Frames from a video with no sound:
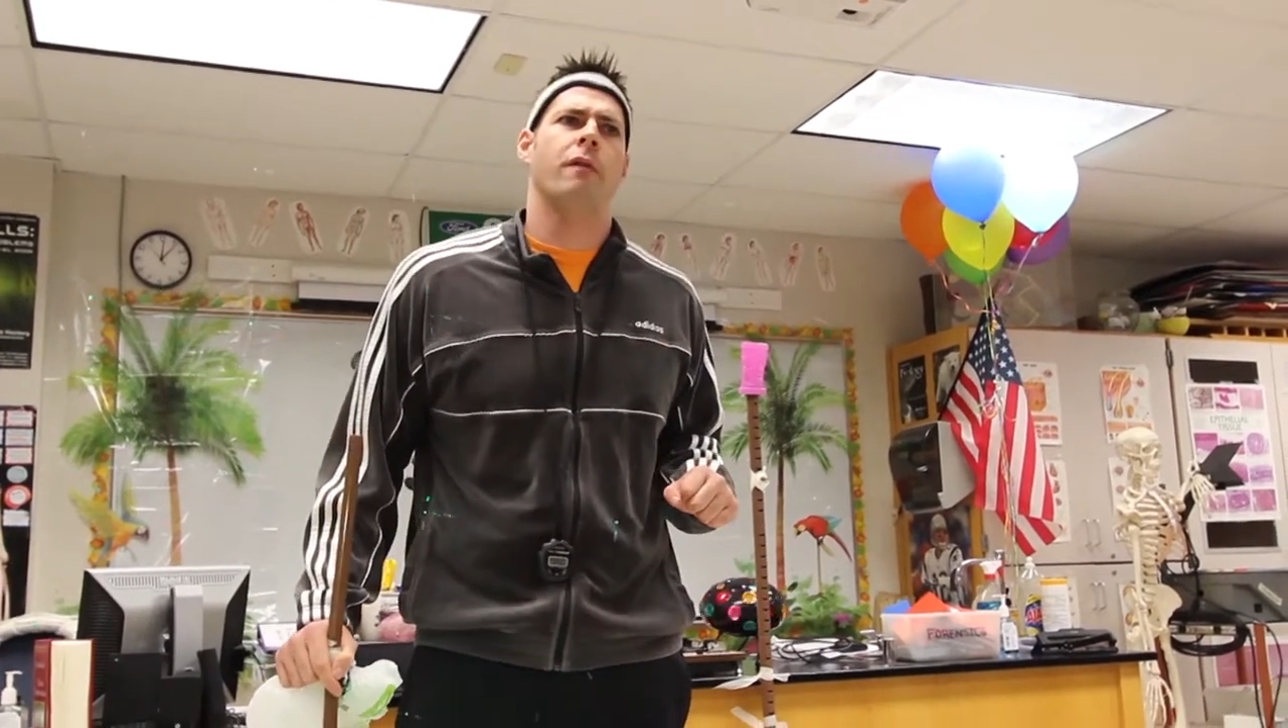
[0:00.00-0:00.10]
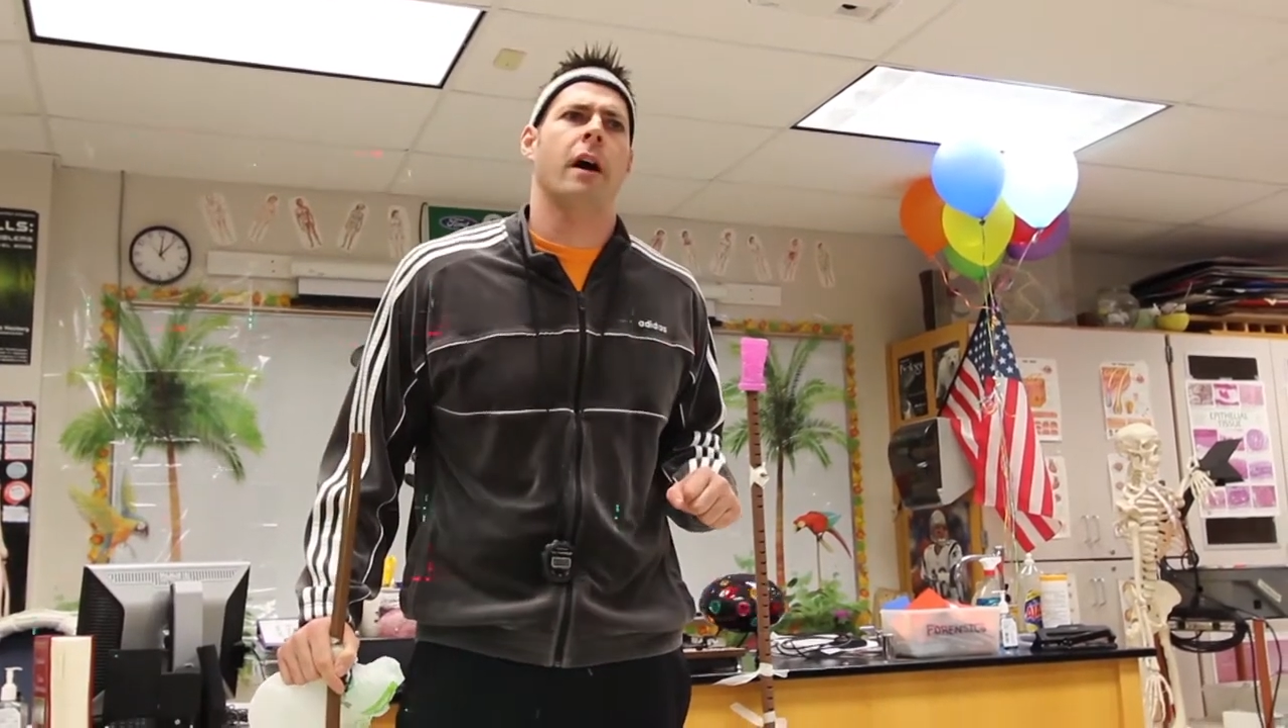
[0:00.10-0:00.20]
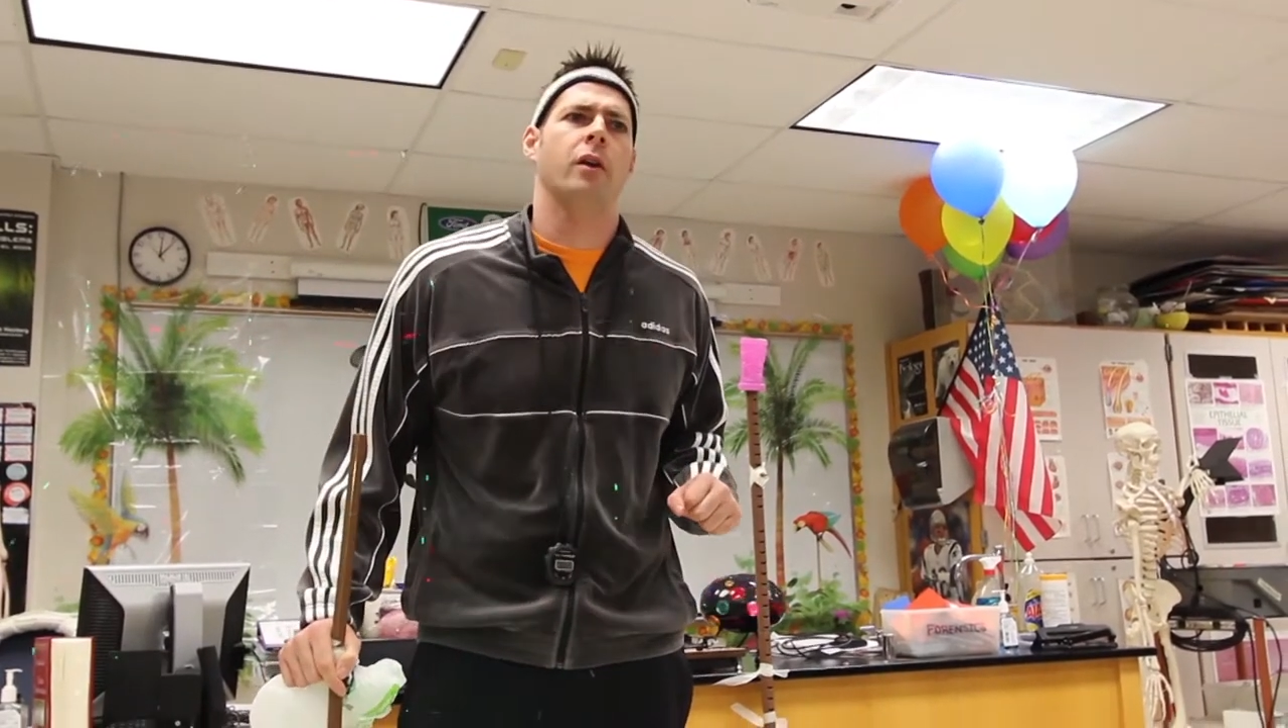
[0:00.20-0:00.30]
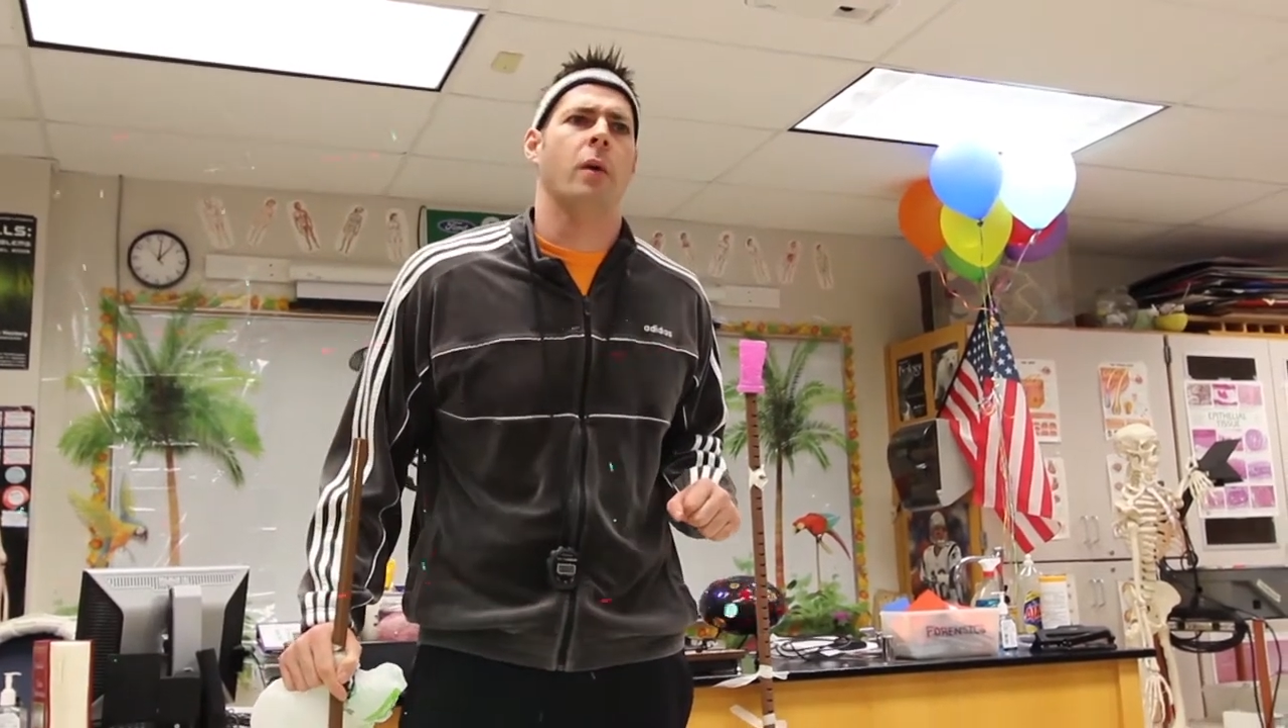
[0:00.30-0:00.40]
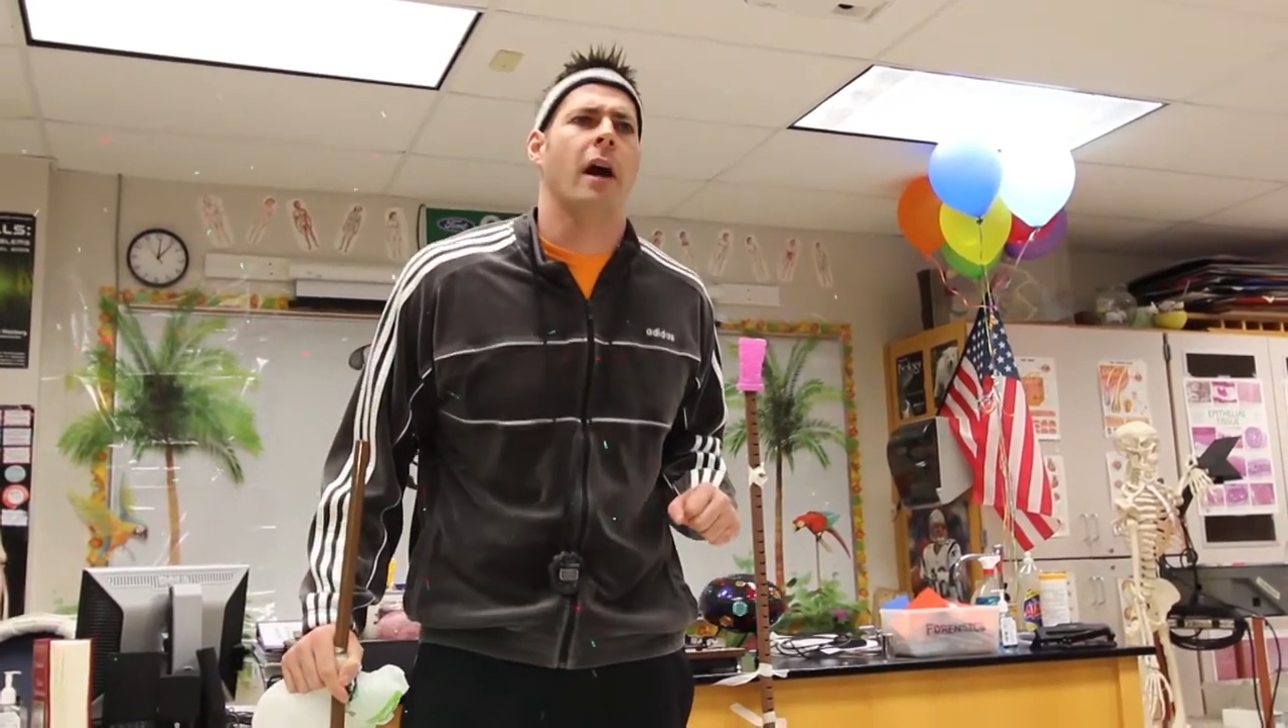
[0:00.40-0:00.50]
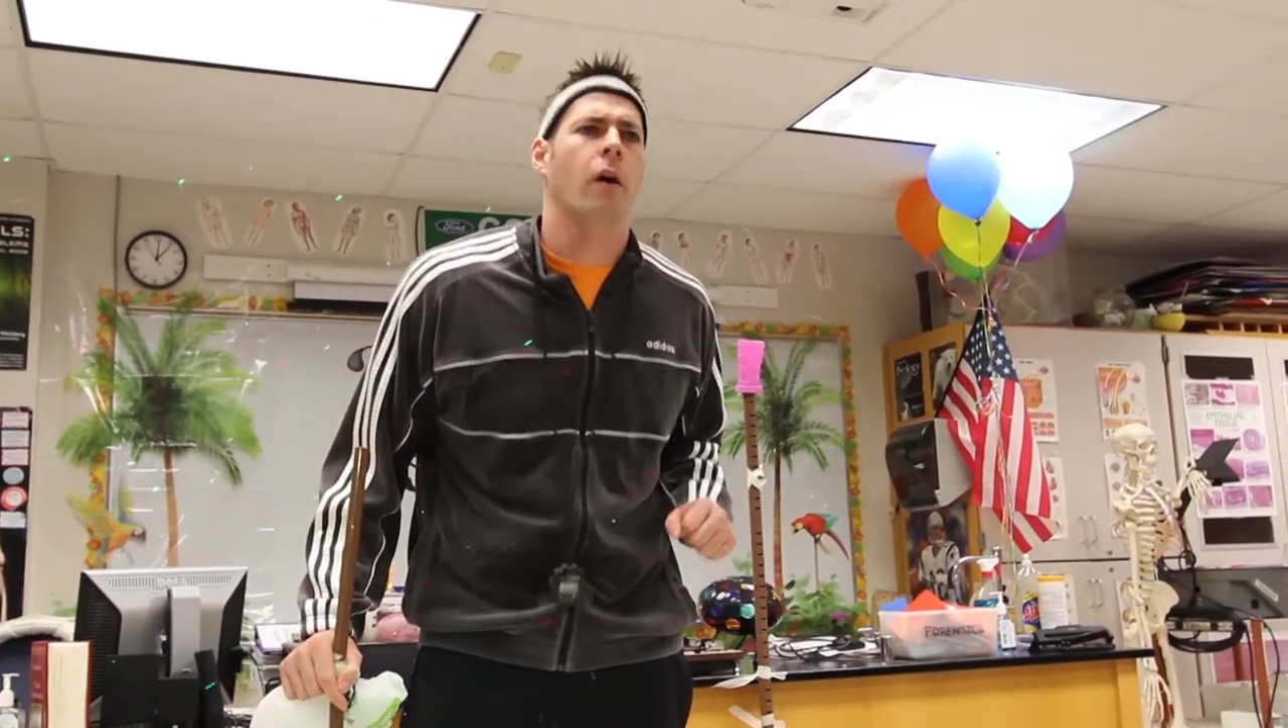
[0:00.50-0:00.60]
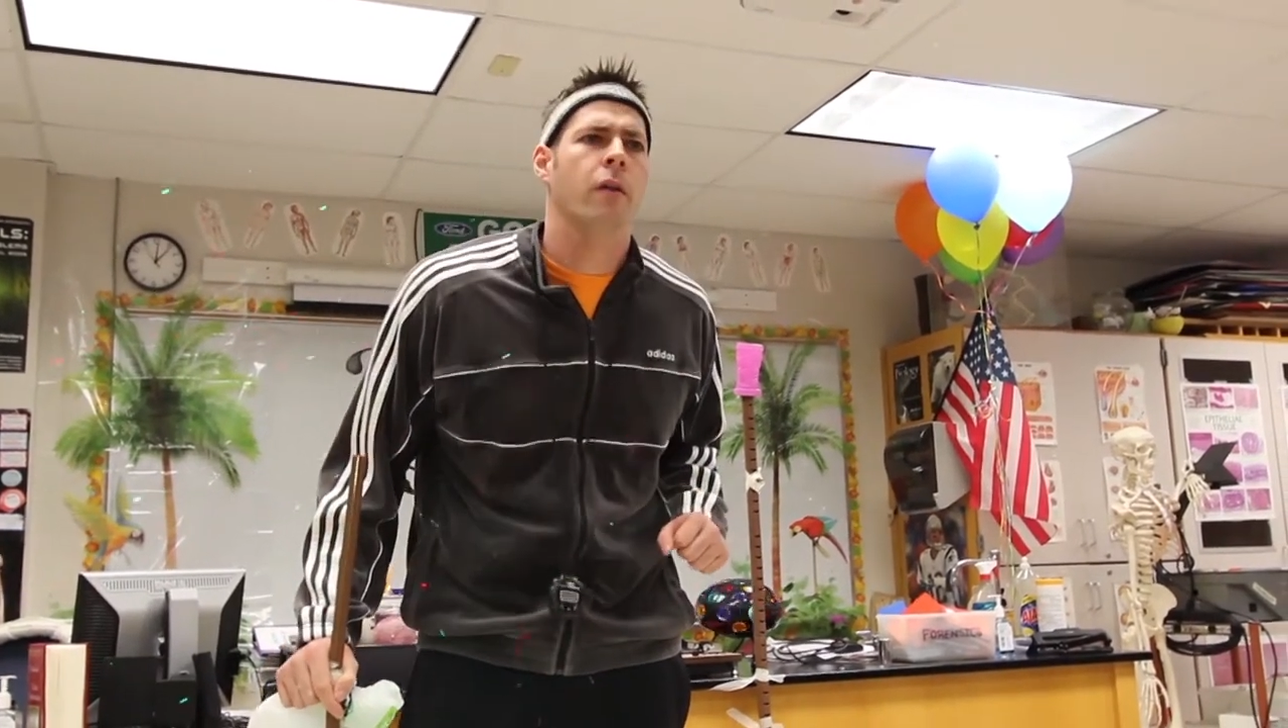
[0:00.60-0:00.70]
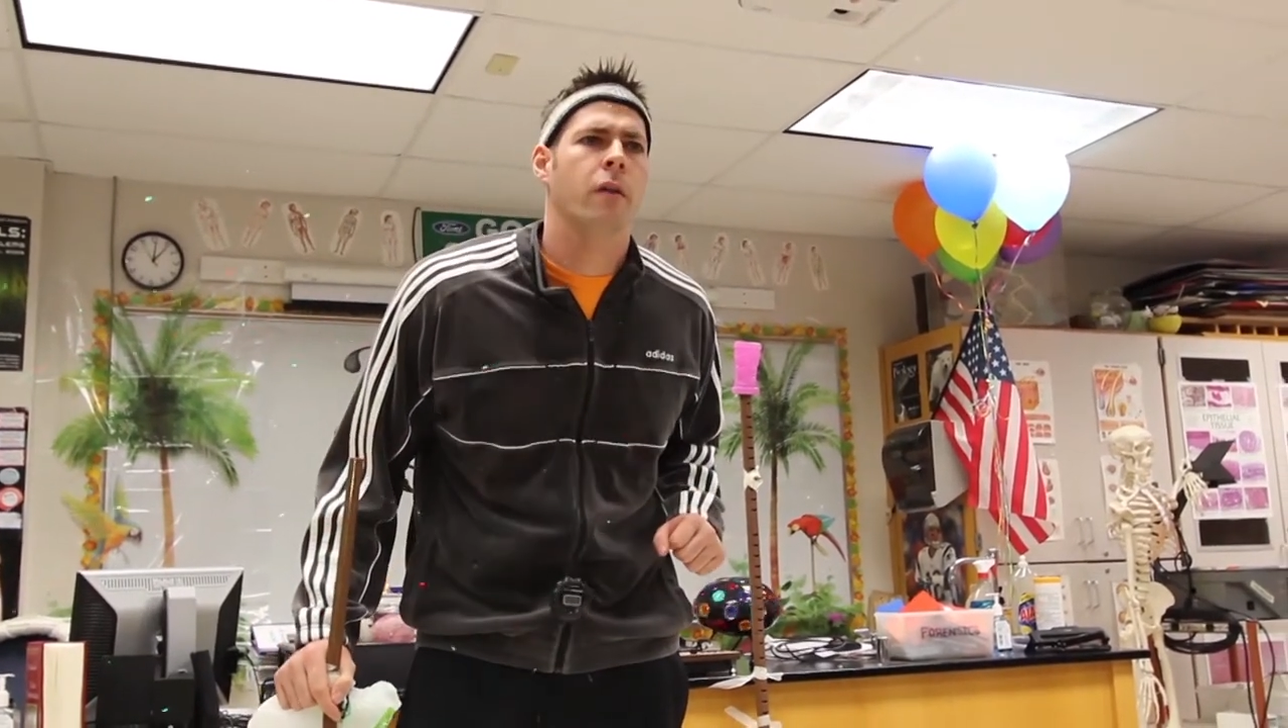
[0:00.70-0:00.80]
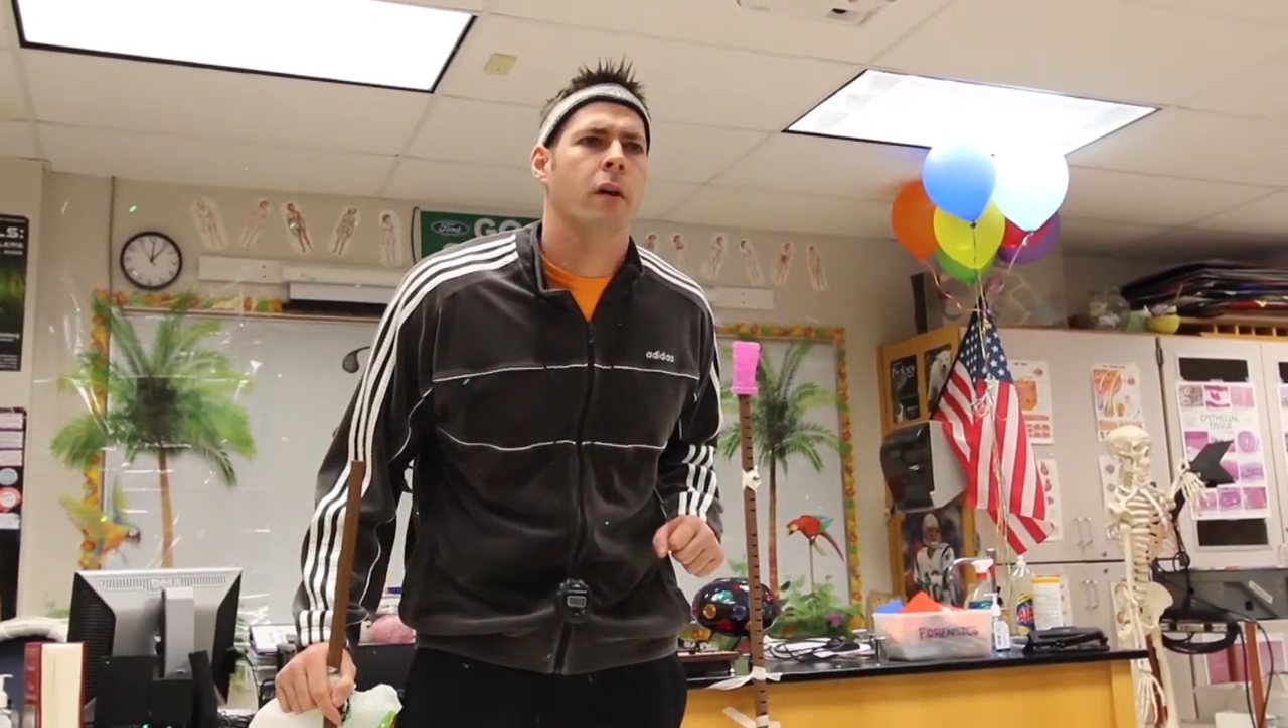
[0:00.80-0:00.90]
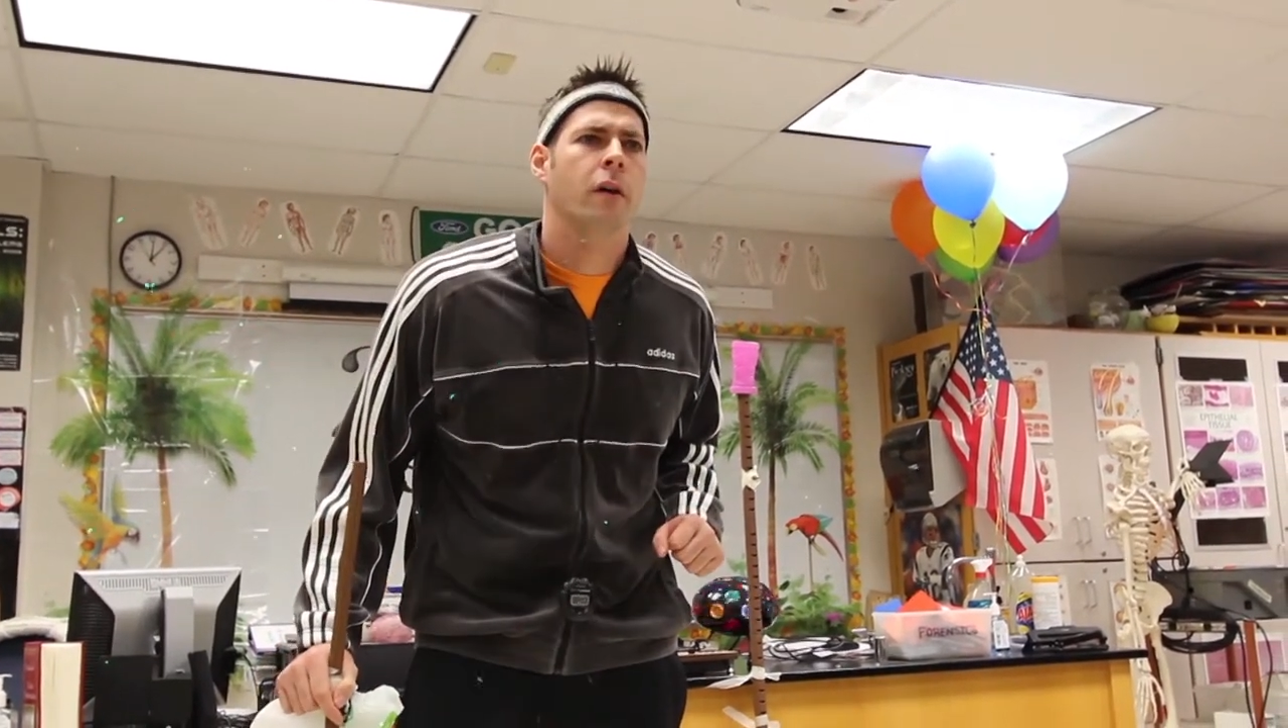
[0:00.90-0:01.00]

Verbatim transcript: value health,